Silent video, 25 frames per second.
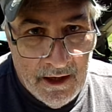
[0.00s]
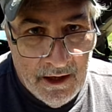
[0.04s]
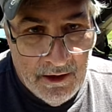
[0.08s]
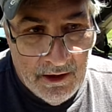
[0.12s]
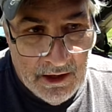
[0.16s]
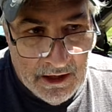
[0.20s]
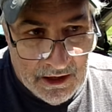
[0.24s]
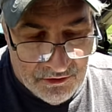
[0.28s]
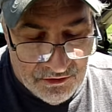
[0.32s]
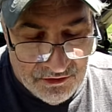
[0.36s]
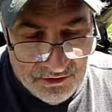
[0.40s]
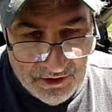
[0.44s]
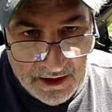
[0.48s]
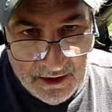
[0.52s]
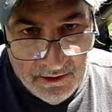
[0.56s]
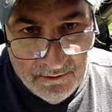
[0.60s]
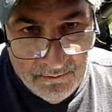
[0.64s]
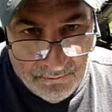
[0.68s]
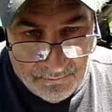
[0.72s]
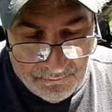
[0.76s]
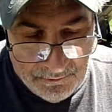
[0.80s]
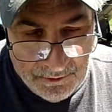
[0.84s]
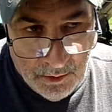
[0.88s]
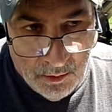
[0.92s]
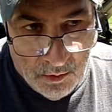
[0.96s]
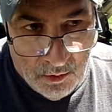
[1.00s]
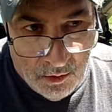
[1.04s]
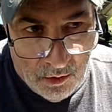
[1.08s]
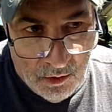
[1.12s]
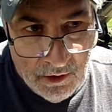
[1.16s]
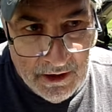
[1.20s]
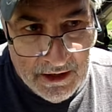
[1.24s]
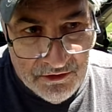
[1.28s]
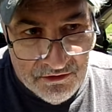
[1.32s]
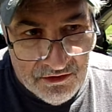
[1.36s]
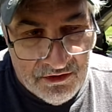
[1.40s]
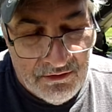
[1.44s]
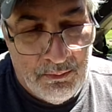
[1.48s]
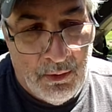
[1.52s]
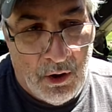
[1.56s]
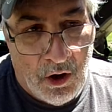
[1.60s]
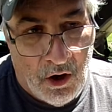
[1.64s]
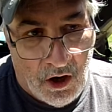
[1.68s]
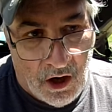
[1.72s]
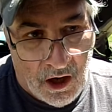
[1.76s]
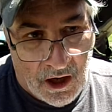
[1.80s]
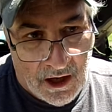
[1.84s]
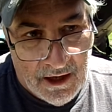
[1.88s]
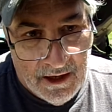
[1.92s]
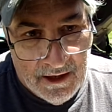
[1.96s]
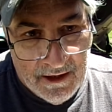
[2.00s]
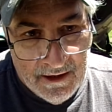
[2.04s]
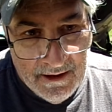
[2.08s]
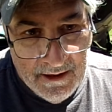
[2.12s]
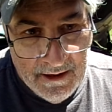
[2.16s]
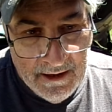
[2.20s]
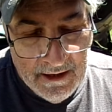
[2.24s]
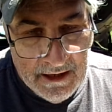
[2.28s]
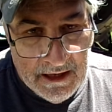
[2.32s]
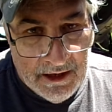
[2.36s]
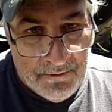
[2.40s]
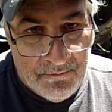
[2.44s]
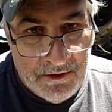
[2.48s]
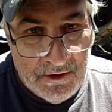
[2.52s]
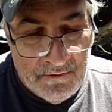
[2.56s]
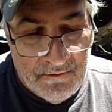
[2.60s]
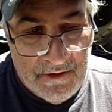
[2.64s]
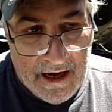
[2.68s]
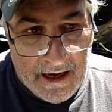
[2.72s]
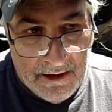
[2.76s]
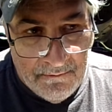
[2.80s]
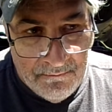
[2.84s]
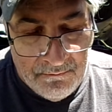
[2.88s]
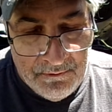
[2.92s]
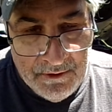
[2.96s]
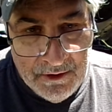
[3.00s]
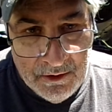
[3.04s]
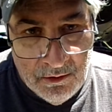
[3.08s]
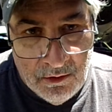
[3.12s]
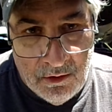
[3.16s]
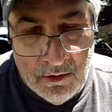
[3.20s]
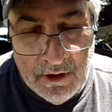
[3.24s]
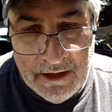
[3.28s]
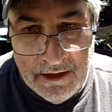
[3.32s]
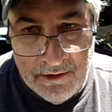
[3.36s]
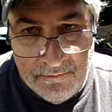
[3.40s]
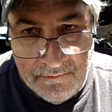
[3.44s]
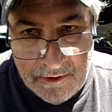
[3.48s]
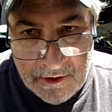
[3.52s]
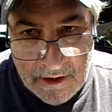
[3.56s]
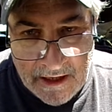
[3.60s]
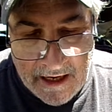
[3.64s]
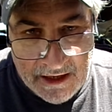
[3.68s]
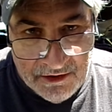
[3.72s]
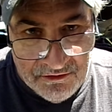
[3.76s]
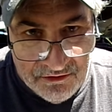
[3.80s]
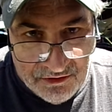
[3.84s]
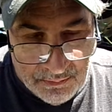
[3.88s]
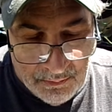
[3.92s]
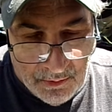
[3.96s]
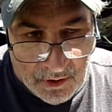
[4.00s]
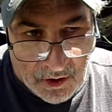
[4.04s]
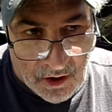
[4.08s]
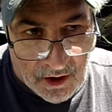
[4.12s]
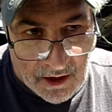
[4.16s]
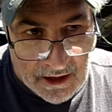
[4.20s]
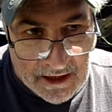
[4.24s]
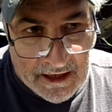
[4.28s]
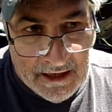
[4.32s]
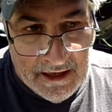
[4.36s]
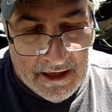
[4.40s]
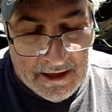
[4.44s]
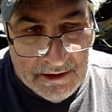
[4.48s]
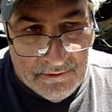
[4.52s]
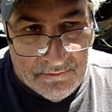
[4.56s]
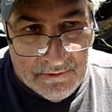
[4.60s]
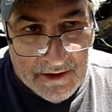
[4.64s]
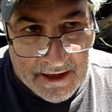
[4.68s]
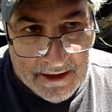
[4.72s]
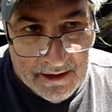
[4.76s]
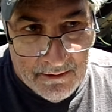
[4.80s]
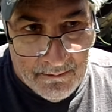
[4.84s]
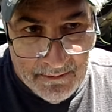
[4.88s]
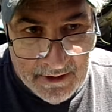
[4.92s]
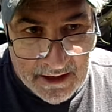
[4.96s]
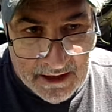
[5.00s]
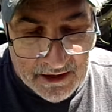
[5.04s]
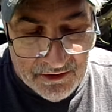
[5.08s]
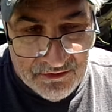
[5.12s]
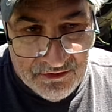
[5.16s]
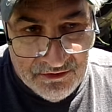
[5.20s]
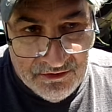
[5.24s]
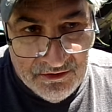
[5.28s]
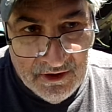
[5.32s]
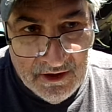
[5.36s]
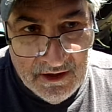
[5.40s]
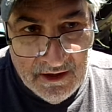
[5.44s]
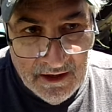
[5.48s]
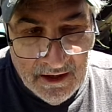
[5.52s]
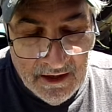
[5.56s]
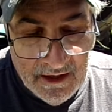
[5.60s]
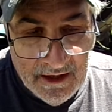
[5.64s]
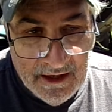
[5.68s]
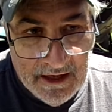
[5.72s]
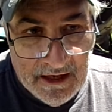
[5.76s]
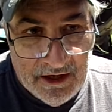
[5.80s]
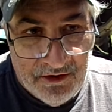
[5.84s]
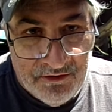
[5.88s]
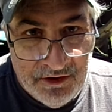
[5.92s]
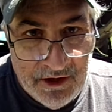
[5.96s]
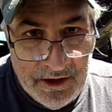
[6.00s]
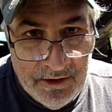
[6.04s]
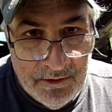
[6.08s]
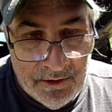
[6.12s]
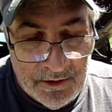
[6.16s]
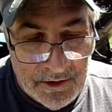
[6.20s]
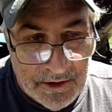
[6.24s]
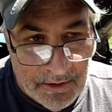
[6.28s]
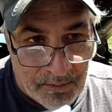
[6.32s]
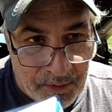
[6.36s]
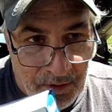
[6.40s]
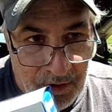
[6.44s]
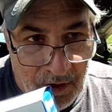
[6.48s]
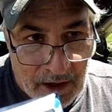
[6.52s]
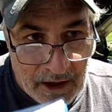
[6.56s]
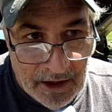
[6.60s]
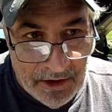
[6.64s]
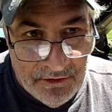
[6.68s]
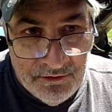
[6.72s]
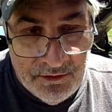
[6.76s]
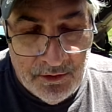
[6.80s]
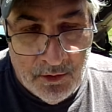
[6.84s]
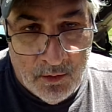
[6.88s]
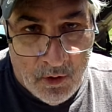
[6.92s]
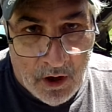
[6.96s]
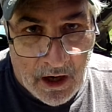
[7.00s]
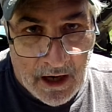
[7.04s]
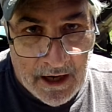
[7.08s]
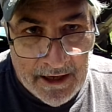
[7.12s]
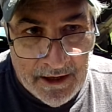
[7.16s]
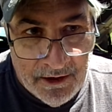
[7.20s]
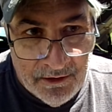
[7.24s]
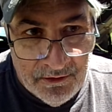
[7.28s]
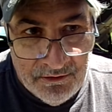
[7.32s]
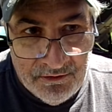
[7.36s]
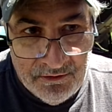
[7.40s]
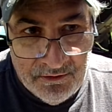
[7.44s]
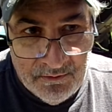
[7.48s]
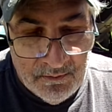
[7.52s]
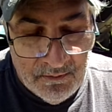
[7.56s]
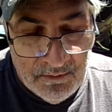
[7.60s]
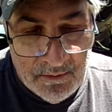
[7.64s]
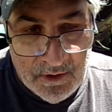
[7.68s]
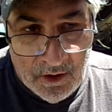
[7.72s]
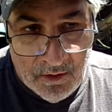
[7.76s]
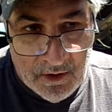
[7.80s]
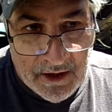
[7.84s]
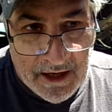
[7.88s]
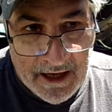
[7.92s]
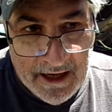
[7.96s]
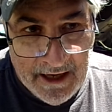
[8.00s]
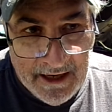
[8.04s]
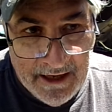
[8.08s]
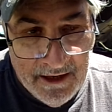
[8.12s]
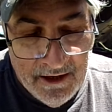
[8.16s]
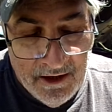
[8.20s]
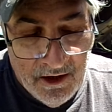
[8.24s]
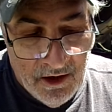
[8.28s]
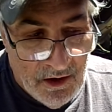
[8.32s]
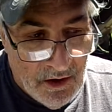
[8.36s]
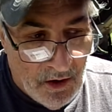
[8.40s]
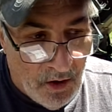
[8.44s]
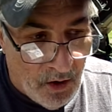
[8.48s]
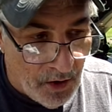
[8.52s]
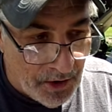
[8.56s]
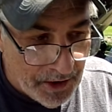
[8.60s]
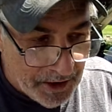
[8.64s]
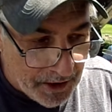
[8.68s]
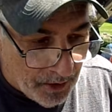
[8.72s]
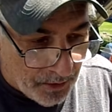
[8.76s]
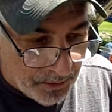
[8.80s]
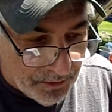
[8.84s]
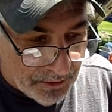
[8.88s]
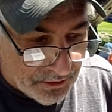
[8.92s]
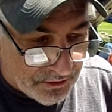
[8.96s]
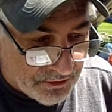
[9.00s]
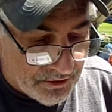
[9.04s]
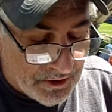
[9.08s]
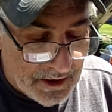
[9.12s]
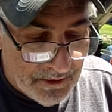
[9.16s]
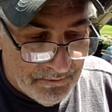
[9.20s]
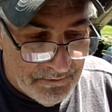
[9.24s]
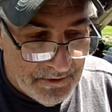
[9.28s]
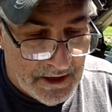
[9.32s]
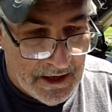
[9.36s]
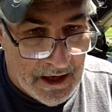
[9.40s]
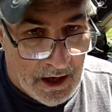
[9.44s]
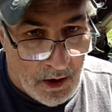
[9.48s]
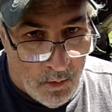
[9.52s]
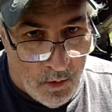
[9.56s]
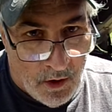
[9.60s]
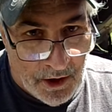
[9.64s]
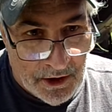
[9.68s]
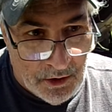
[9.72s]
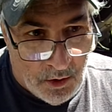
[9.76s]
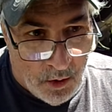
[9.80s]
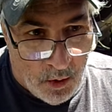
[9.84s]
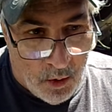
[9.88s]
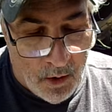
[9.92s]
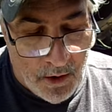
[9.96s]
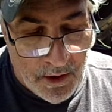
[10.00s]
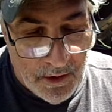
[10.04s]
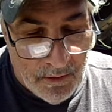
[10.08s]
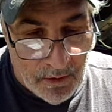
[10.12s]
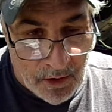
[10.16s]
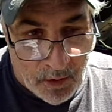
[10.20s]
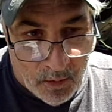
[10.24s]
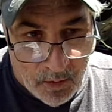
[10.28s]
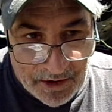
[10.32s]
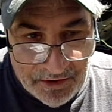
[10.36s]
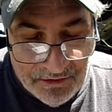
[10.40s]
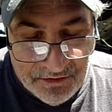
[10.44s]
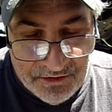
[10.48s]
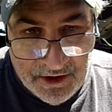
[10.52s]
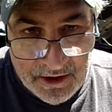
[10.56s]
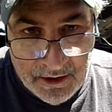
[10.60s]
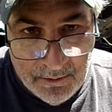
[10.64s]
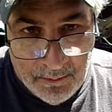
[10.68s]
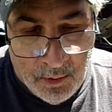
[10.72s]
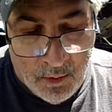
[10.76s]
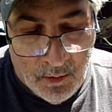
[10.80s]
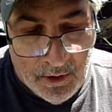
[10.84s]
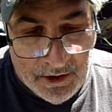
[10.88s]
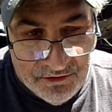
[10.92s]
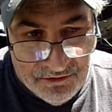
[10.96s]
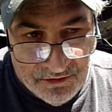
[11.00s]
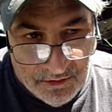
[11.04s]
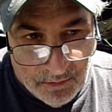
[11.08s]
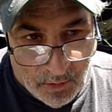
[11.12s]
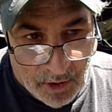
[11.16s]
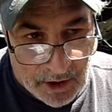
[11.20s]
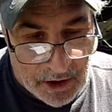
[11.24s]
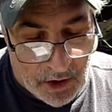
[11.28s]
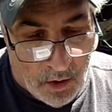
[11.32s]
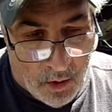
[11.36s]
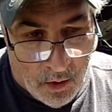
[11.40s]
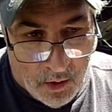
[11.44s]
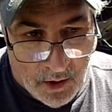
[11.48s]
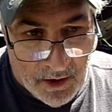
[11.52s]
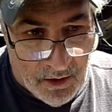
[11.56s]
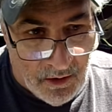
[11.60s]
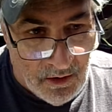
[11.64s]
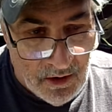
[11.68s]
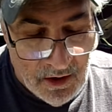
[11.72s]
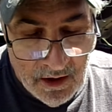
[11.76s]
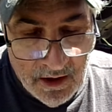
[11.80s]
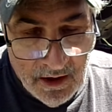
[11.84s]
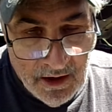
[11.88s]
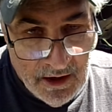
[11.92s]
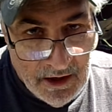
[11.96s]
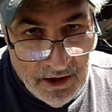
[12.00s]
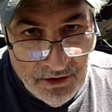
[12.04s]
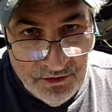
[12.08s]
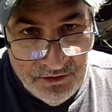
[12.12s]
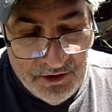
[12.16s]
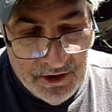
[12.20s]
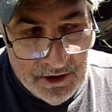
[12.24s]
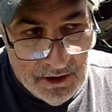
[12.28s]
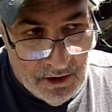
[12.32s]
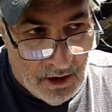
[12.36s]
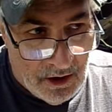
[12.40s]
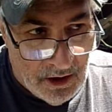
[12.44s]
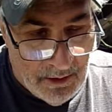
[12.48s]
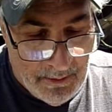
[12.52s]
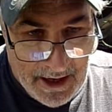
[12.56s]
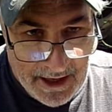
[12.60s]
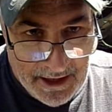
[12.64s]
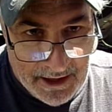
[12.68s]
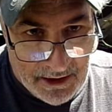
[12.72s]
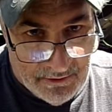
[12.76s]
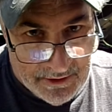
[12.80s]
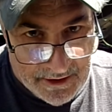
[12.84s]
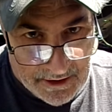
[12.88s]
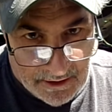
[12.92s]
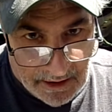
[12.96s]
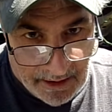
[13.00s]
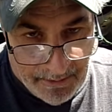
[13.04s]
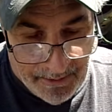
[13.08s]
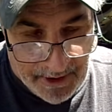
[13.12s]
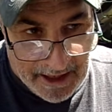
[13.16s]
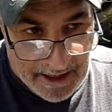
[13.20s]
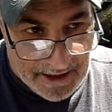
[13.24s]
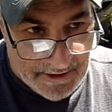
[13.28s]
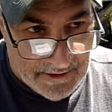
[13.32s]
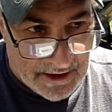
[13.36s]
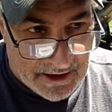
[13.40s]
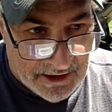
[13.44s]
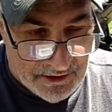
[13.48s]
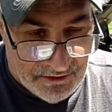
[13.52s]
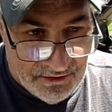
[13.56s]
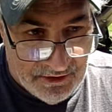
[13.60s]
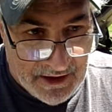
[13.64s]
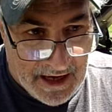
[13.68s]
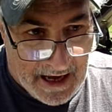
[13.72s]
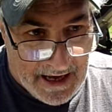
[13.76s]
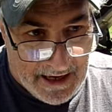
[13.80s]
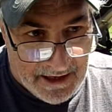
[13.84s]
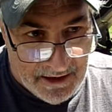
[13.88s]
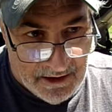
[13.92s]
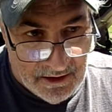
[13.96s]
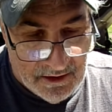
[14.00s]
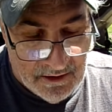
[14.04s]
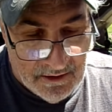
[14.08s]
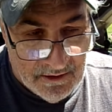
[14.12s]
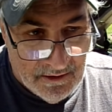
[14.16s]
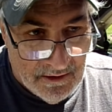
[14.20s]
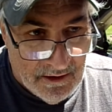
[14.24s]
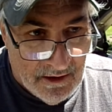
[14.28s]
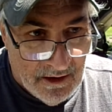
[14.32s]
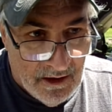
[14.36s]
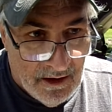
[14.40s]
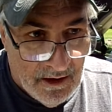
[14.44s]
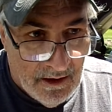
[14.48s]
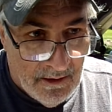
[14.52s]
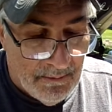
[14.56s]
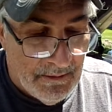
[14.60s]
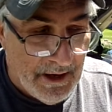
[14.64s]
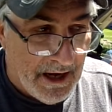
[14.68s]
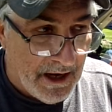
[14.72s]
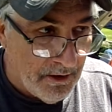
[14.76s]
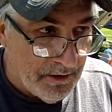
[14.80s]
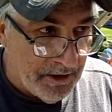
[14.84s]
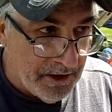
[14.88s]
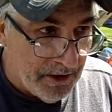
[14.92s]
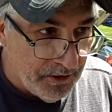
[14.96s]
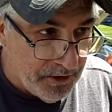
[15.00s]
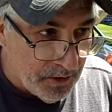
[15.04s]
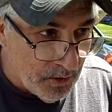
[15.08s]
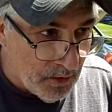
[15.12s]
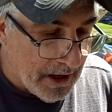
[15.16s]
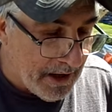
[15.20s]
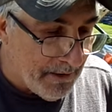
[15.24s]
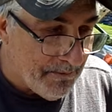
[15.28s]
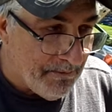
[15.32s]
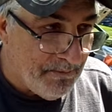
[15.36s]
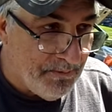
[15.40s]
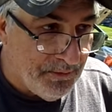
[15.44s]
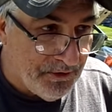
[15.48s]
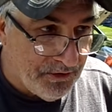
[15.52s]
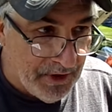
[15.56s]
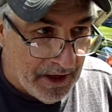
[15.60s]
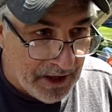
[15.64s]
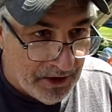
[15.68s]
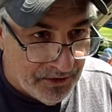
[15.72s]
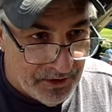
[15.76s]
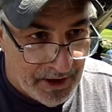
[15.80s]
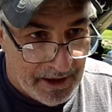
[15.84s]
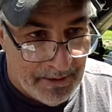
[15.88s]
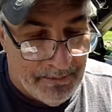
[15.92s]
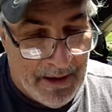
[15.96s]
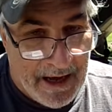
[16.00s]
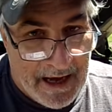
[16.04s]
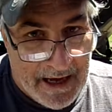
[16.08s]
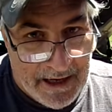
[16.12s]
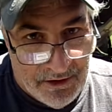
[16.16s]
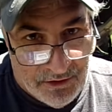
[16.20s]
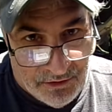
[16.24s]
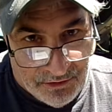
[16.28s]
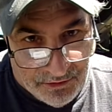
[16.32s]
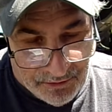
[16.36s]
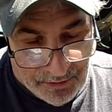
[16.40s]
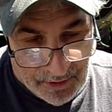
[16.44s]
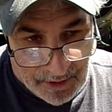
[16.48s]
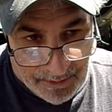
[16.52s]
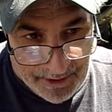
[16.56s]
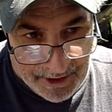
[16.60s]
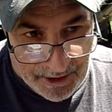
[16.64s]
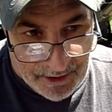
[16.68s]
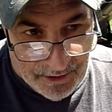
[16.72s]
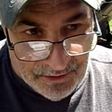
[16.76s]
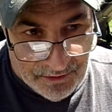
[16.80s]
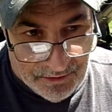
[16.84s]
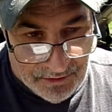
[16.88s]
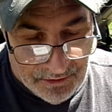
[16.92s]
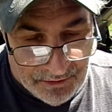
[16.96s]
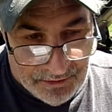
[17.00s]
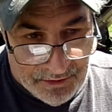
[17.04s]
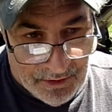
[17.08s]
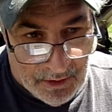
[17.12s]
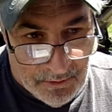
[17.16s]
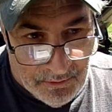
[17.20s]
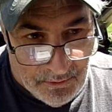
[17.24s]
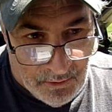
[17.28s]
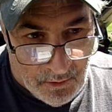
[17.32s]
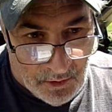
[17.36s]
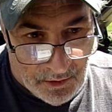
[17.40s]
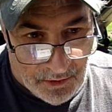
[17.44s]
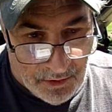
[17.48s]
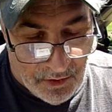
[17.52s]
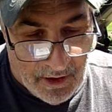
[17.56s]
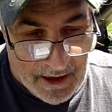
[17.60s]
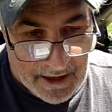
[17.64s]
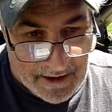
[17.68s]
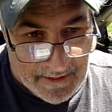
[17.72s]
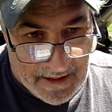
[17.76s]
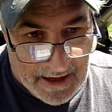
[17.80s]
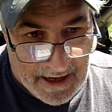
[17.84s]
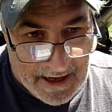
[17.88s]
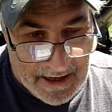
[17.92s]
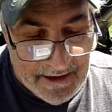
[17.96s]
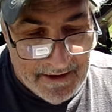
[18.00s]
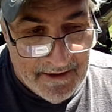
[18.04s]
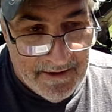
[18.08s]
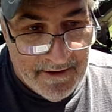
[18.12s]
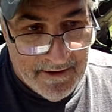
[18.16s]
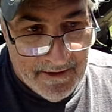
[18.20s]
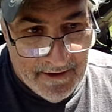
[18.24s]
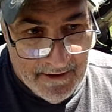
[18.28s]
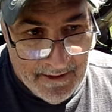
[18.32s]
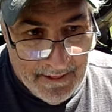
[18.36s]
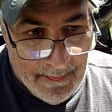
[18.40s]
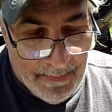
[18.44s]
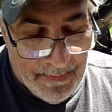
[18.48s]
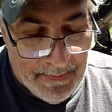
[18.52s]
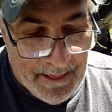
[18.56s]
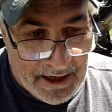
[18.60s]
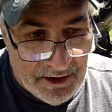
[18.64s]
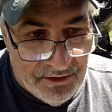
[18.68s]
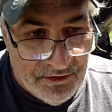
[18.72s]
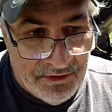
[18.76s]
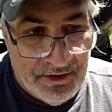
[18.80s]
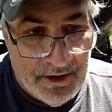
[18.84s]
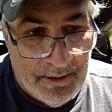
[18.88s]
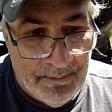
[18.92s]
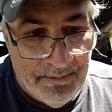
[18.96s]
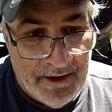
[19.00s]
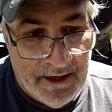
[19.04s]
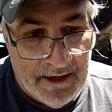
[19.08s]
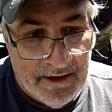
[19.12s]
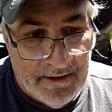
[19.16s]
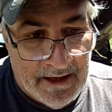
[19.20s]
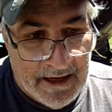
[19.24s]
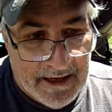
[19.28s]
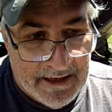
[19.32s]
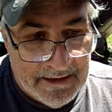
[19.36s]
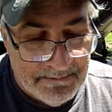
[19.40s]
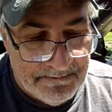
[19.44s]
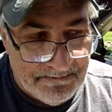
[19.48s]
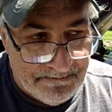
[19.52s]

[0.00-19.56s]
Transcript: It's fuel and spark. If you've got fuel and if you've got spark and then you've got a miss, it's either your plugs, your wires, okay? On the older stuff, you got 1 coil or 1 set of points in 1 coil. So you can automatically eliminate that it's that. Now, you do have things like bad distributors and so forth like that. That's something that